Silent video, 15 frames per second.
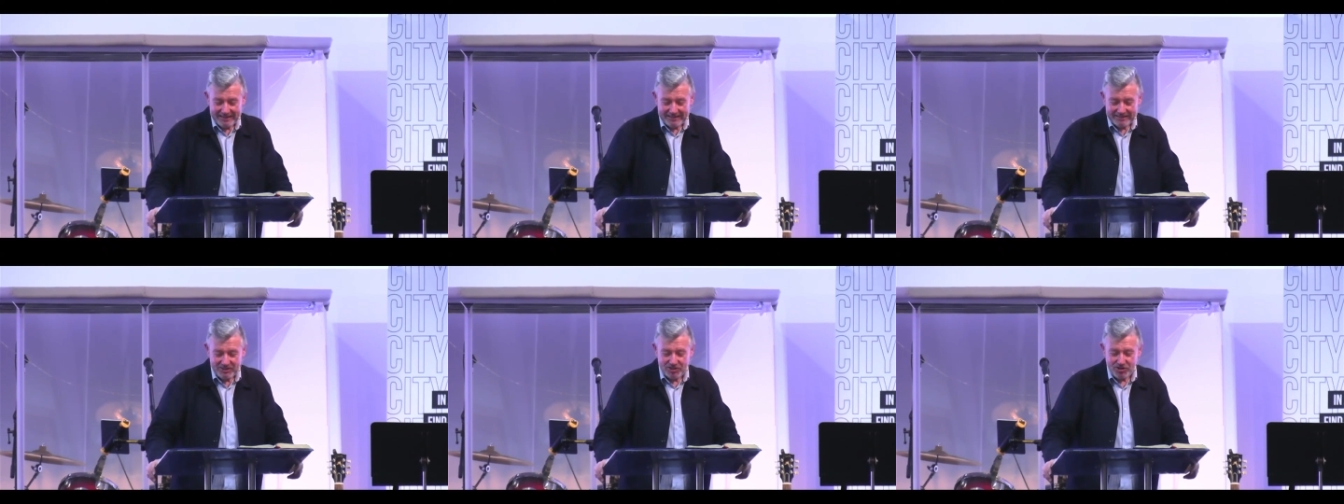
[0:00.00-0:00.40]

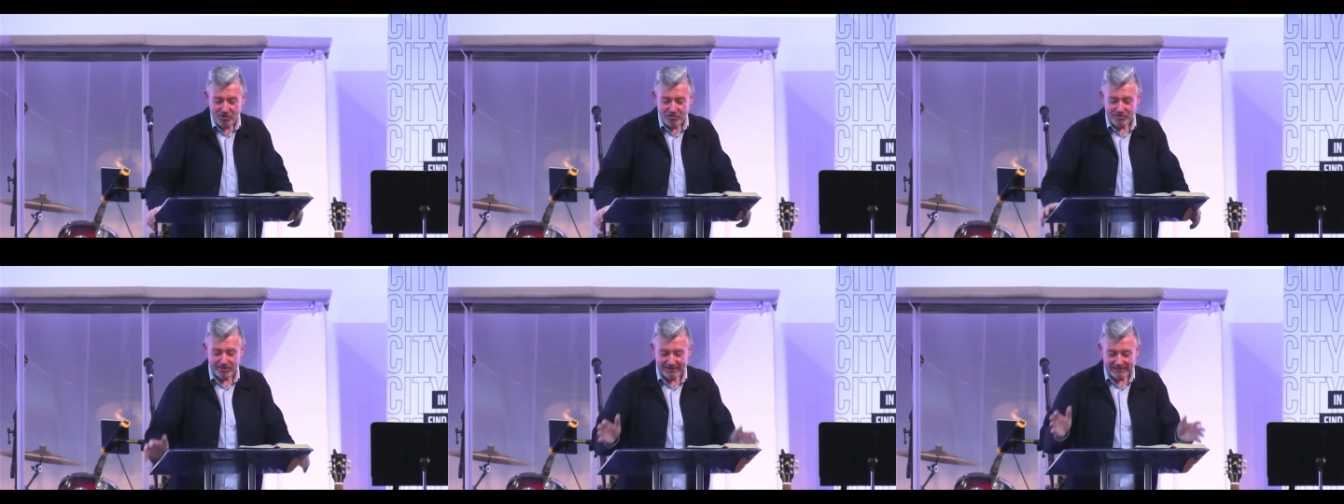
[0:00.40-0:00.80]

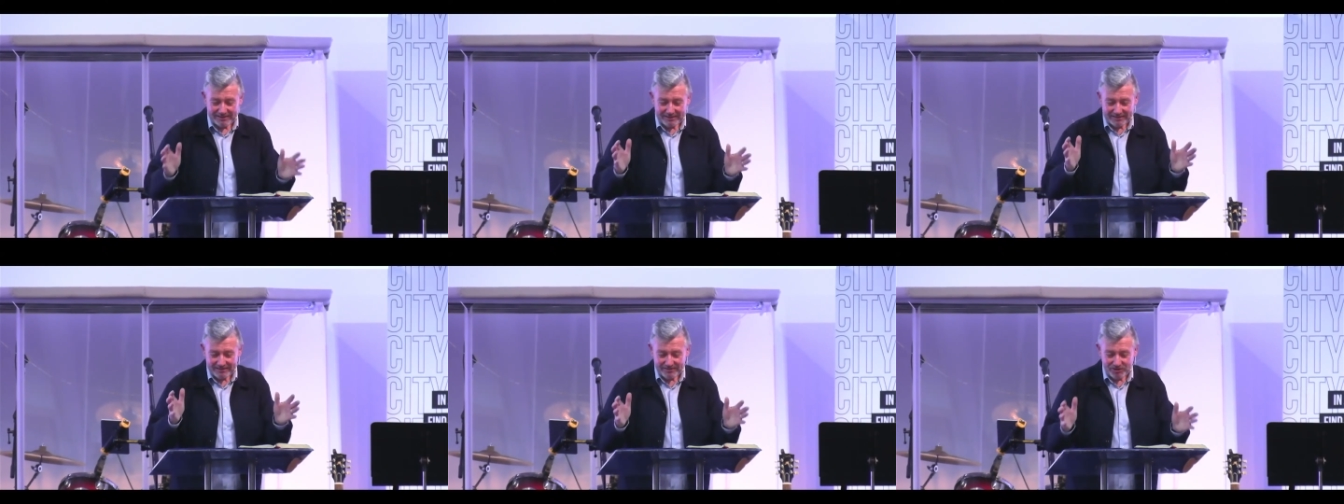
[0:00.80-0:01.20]
So,
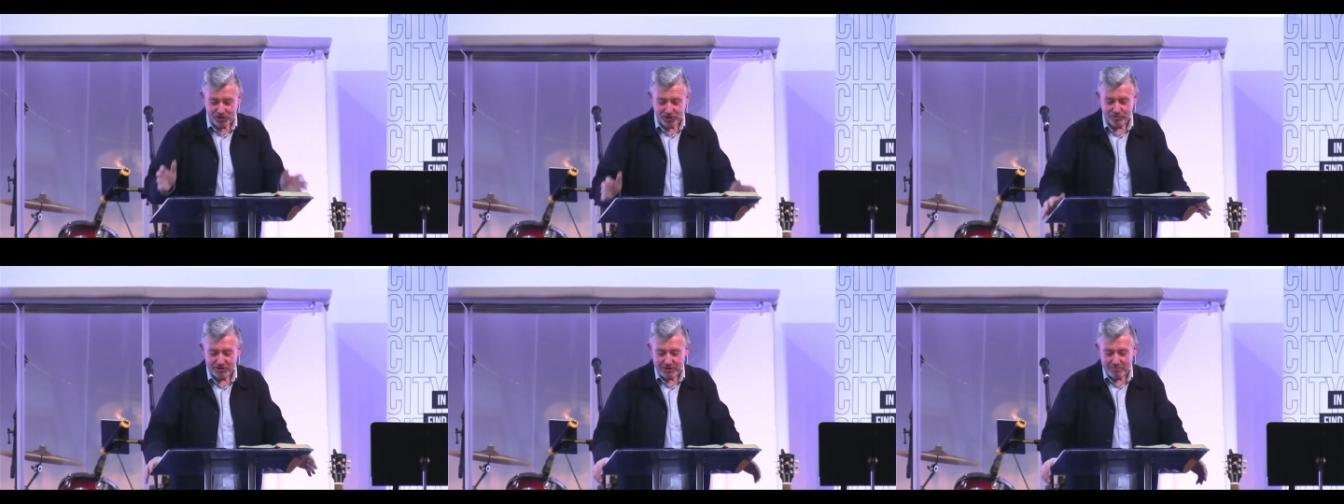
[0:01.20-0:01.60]

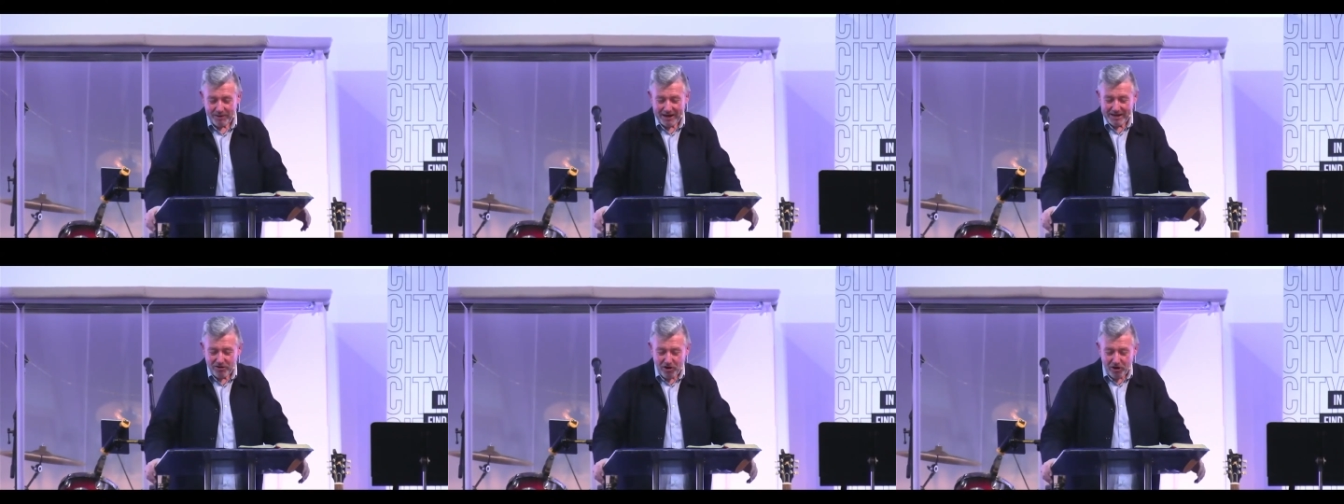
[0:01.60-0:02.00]
chosen
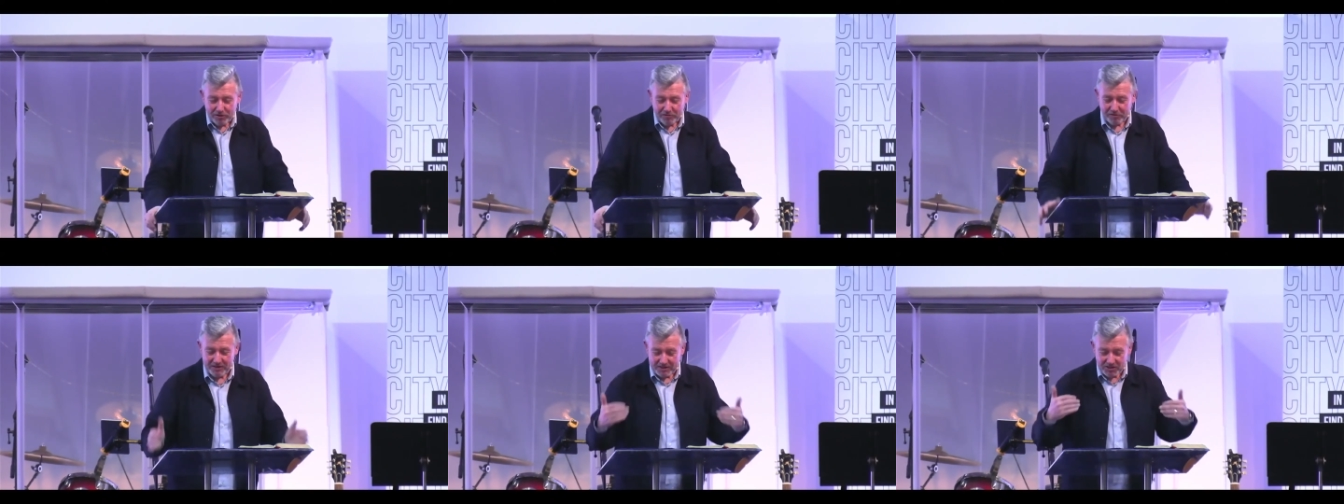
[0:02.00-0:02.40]
by God for this